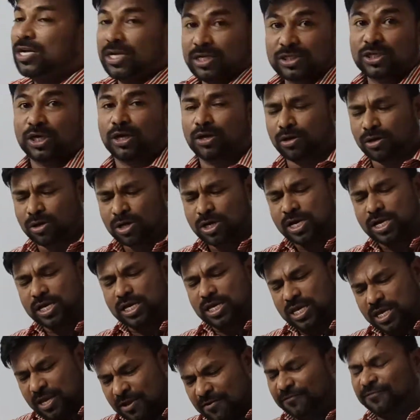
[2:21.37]
So,
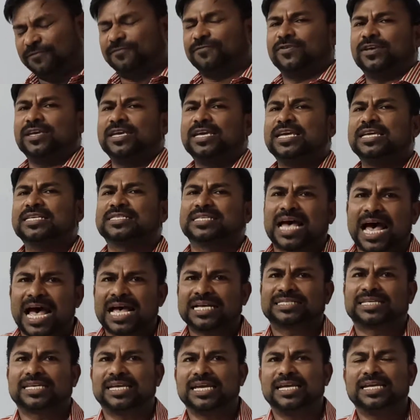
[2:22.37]
if he is
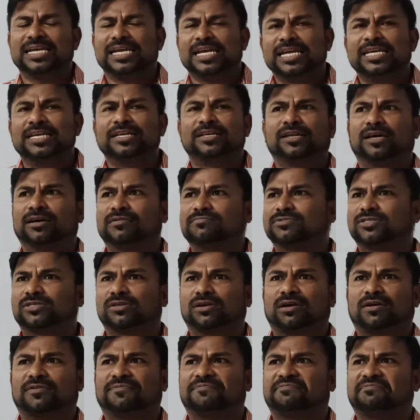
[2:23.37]
asking in terms
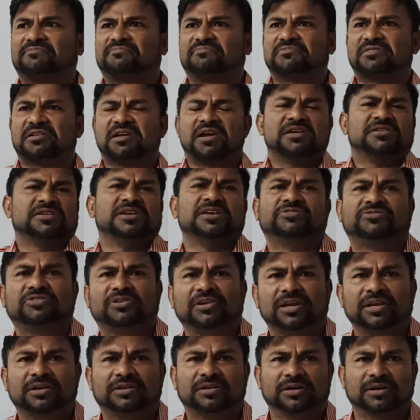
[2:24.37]
of any
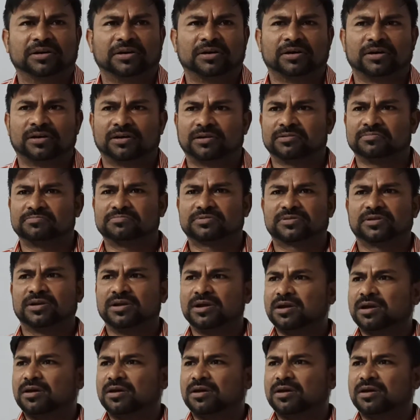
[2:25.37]
3 terms,